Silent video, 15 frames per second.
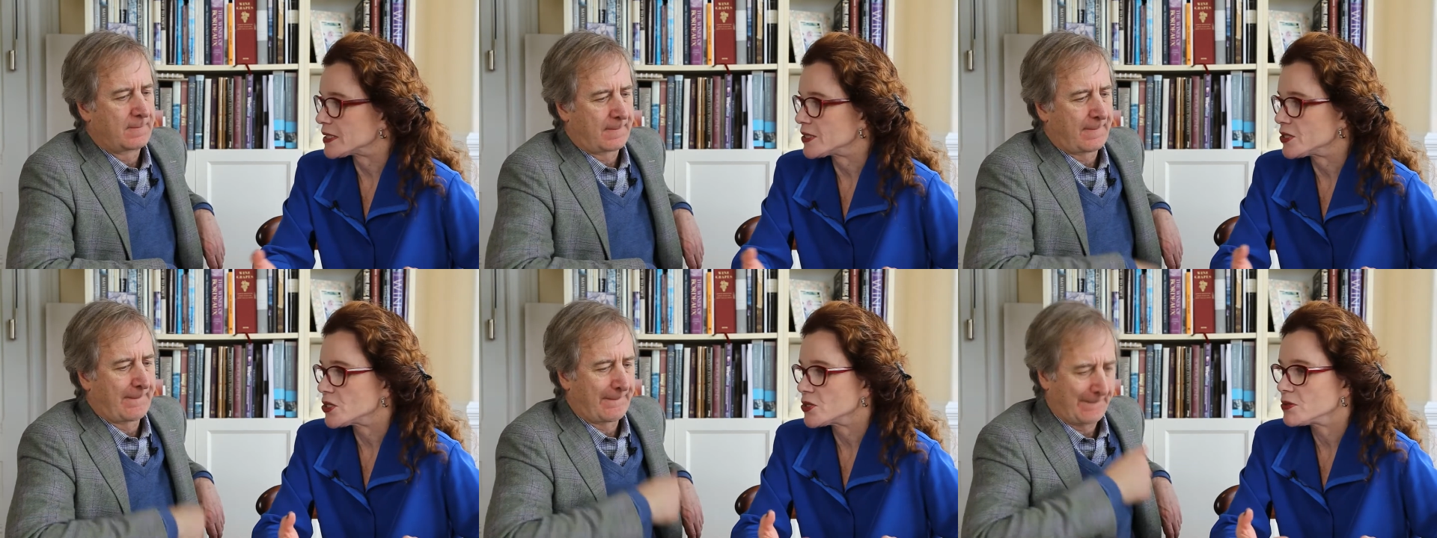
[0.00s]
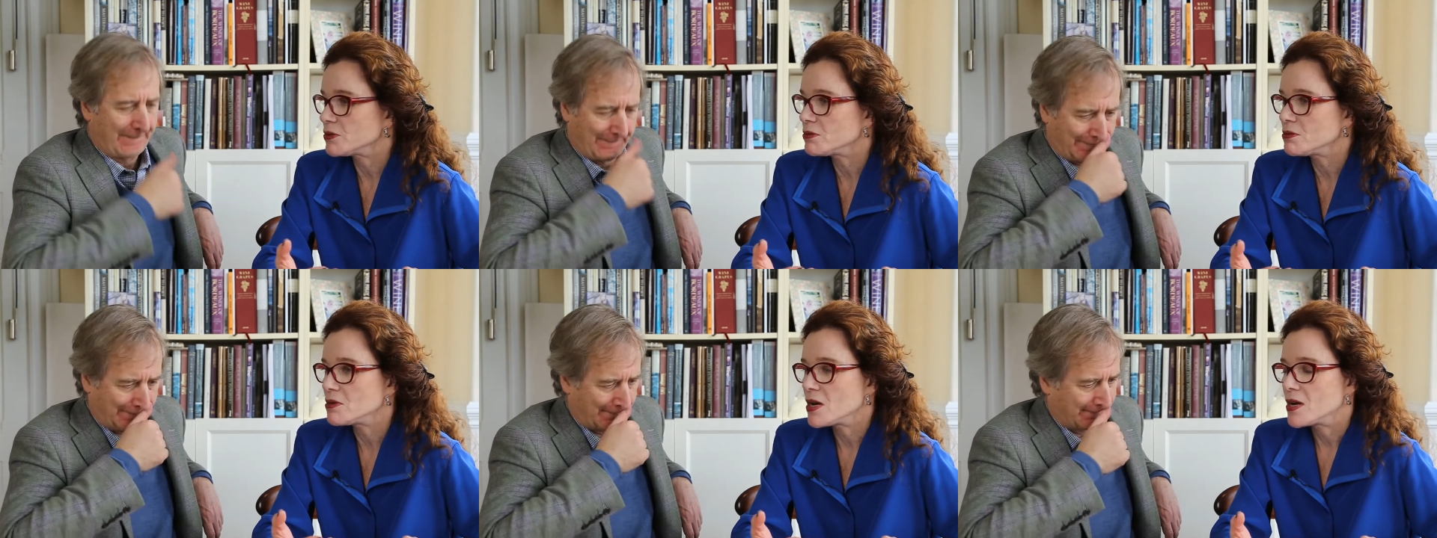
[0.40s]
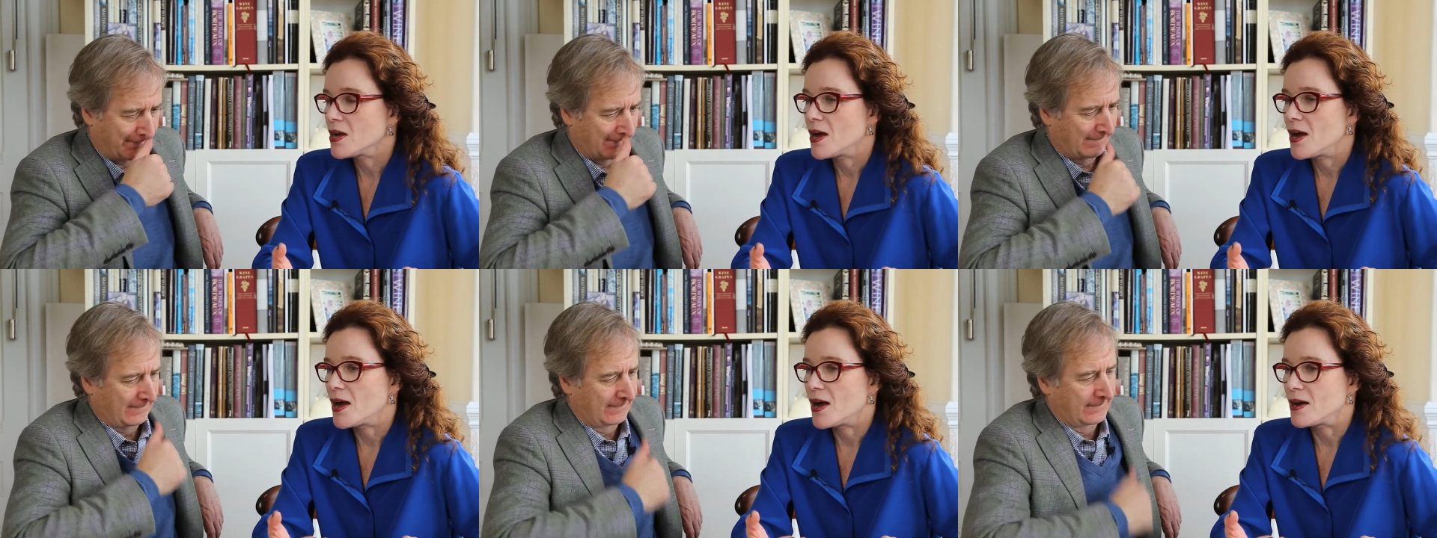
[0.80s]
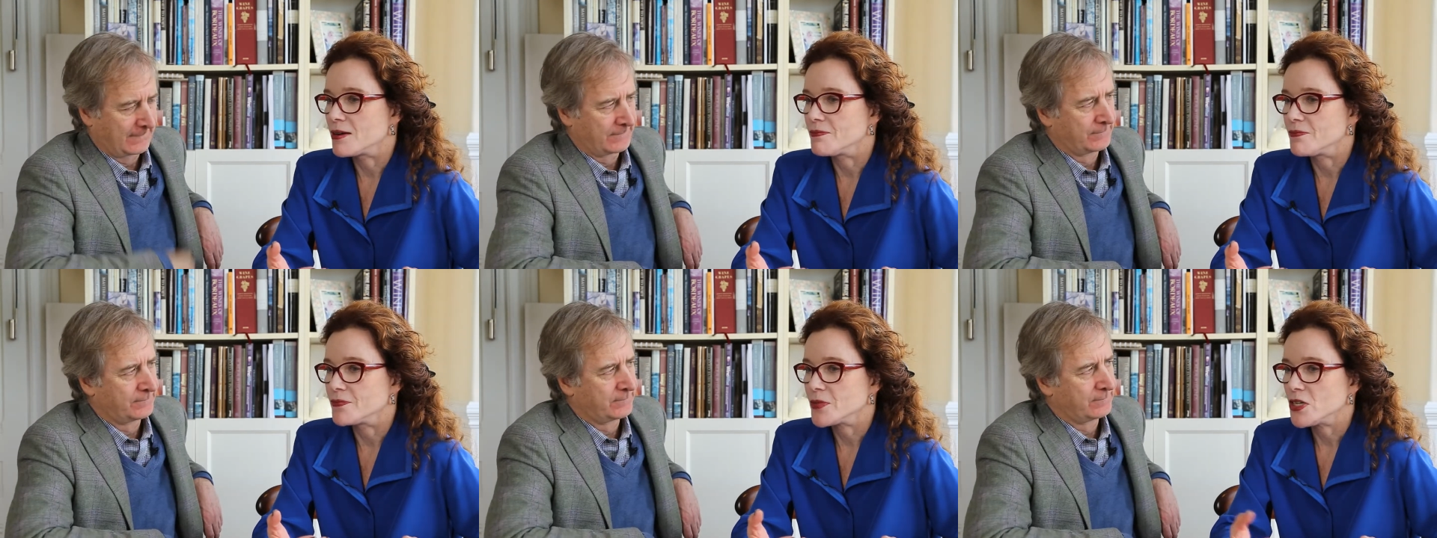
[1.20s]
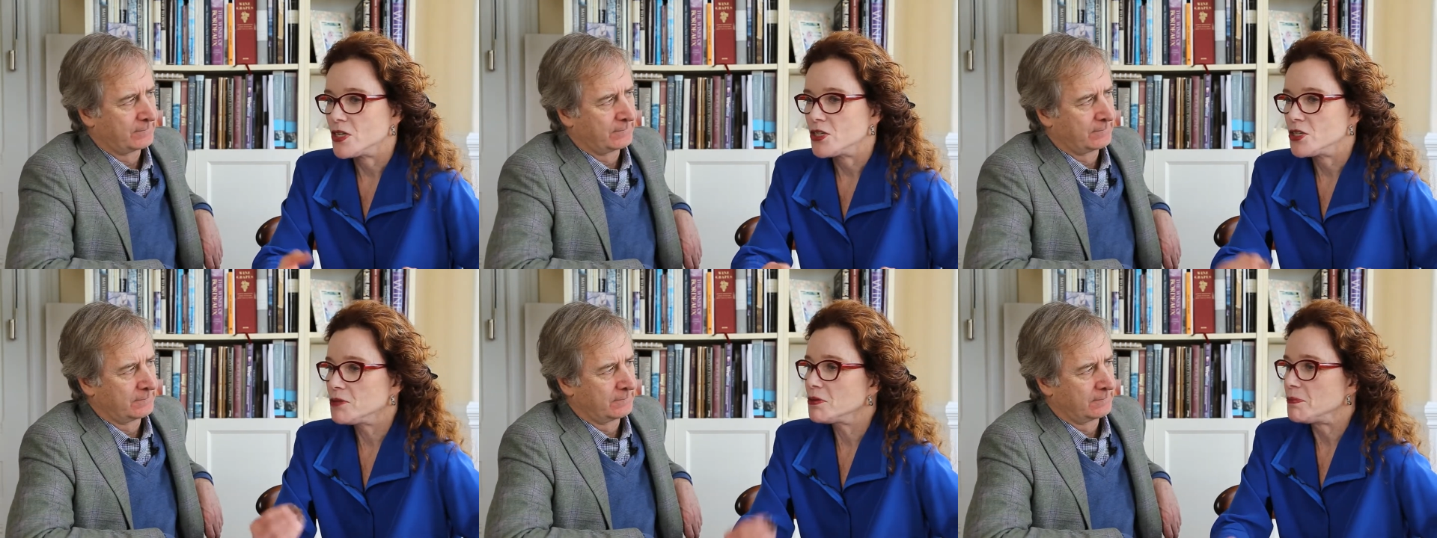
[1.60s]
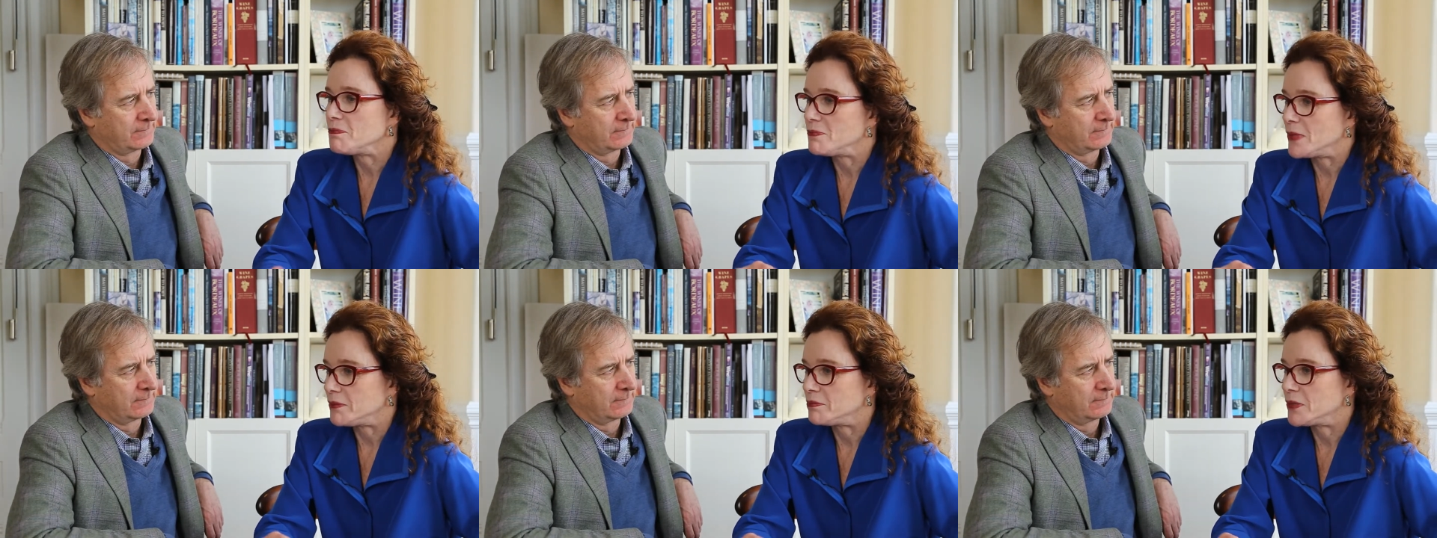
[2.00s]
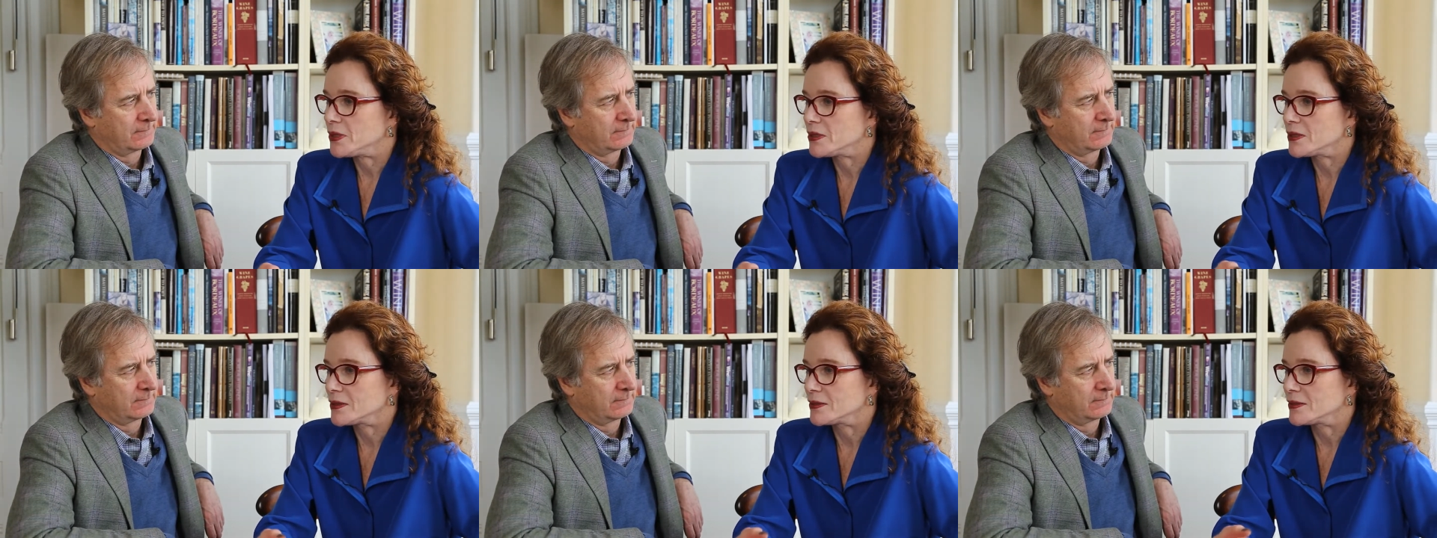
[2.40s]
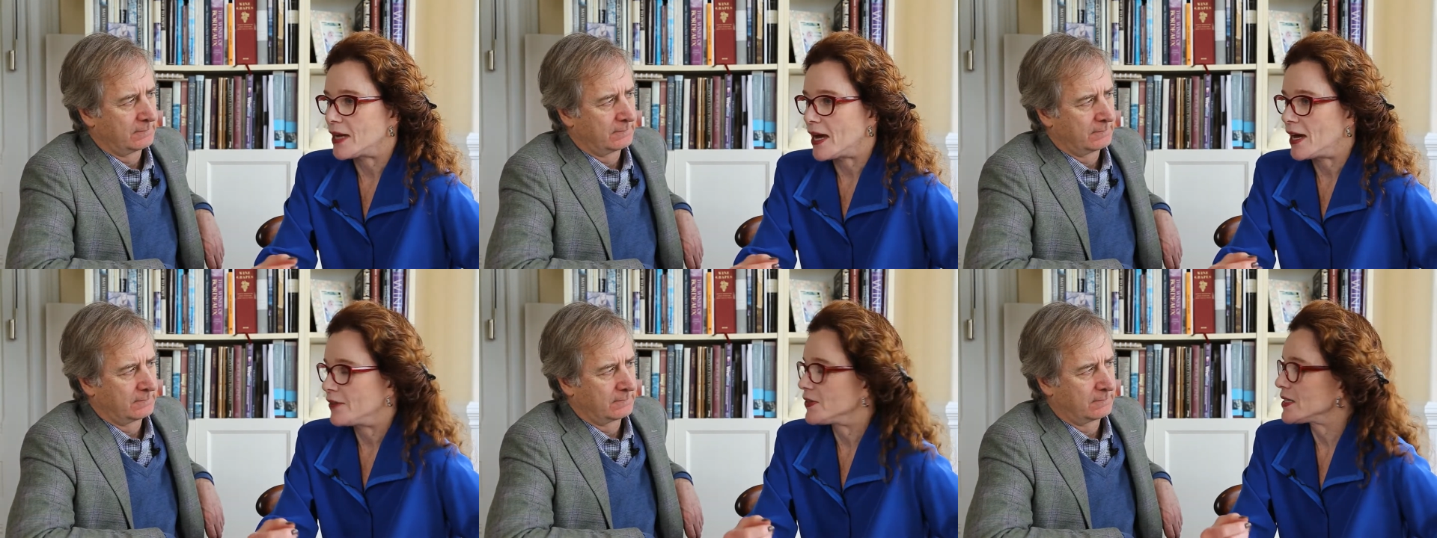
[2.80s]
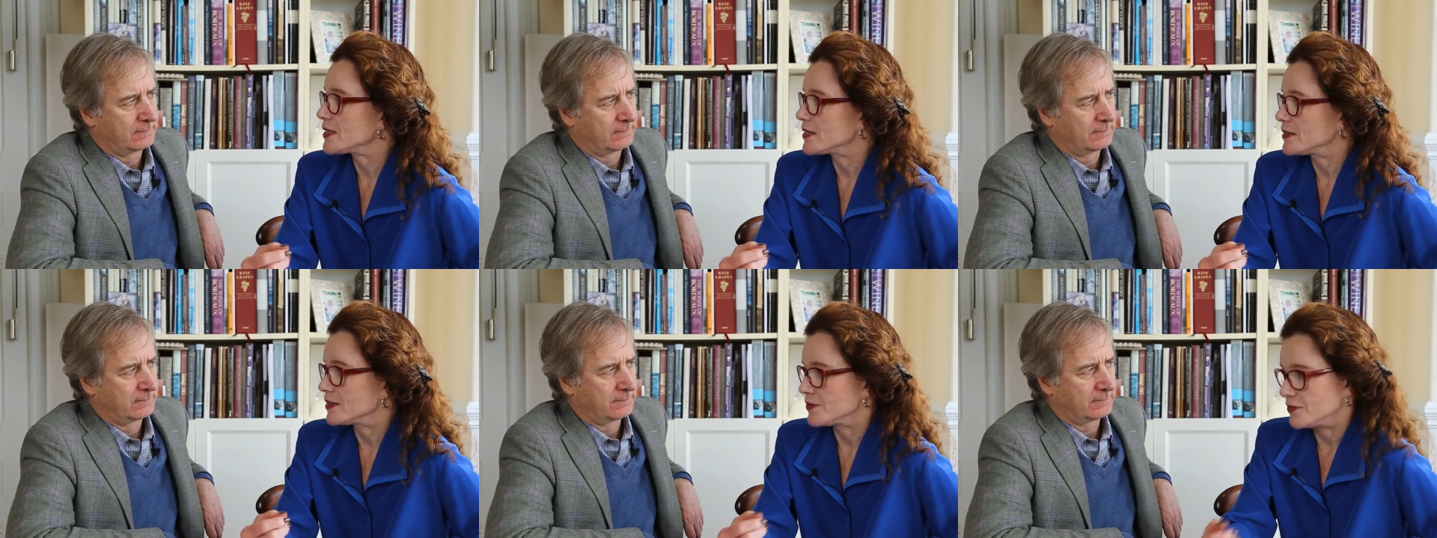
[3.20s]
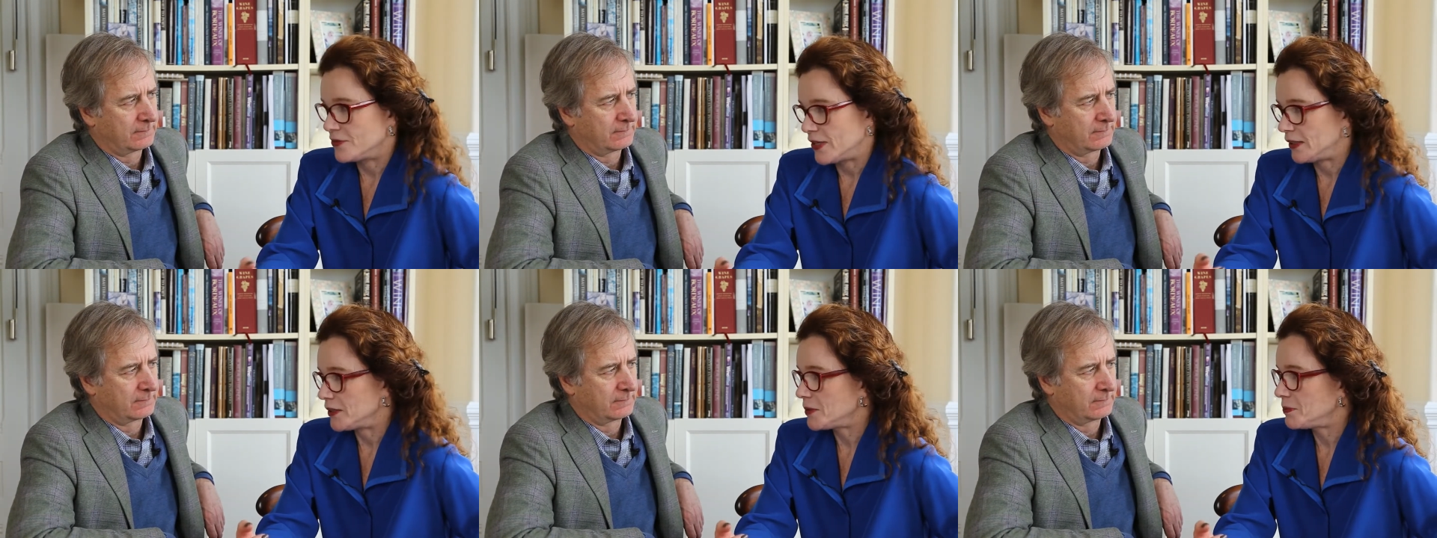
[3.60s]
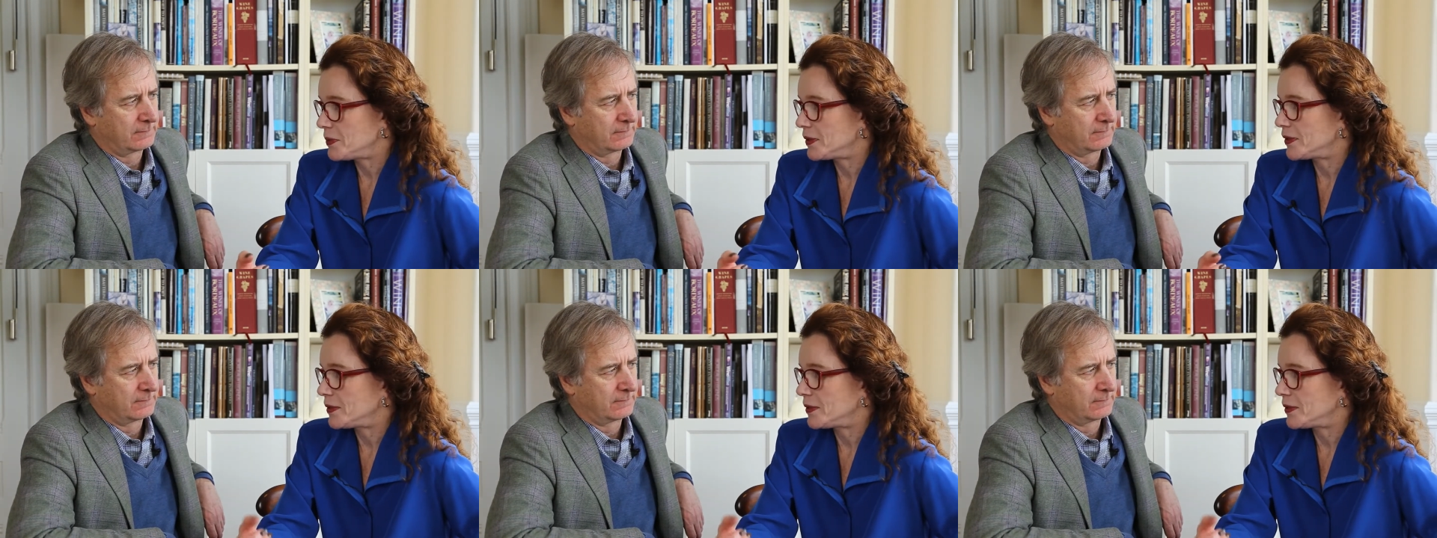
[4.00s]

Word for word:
Speaker 1: Did you do you remember having to develop